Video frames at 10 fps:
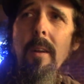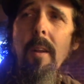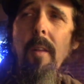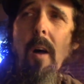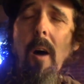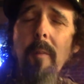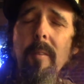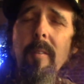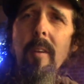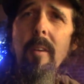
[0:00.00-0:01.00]
The
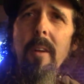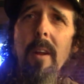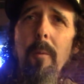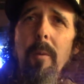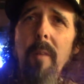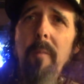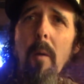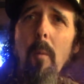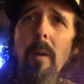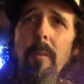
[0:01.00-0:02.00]
Office the other night, which I've
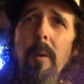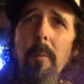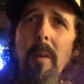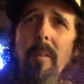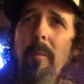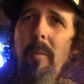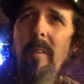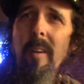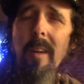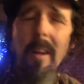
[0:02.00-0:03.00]
not watched very much. I
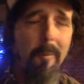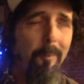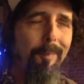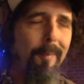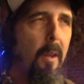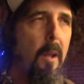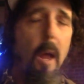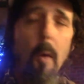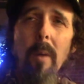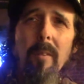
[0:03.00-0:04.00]
see it like,
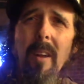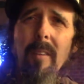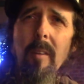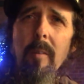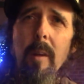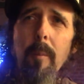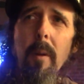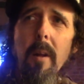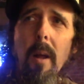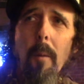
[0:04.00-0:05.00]
I don't watch a lot of TV,
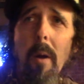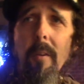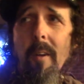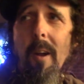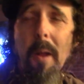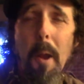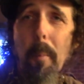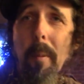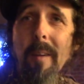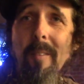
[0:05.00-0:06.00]
but I watch it on
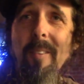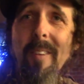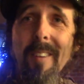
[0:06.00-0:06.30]
airplanes.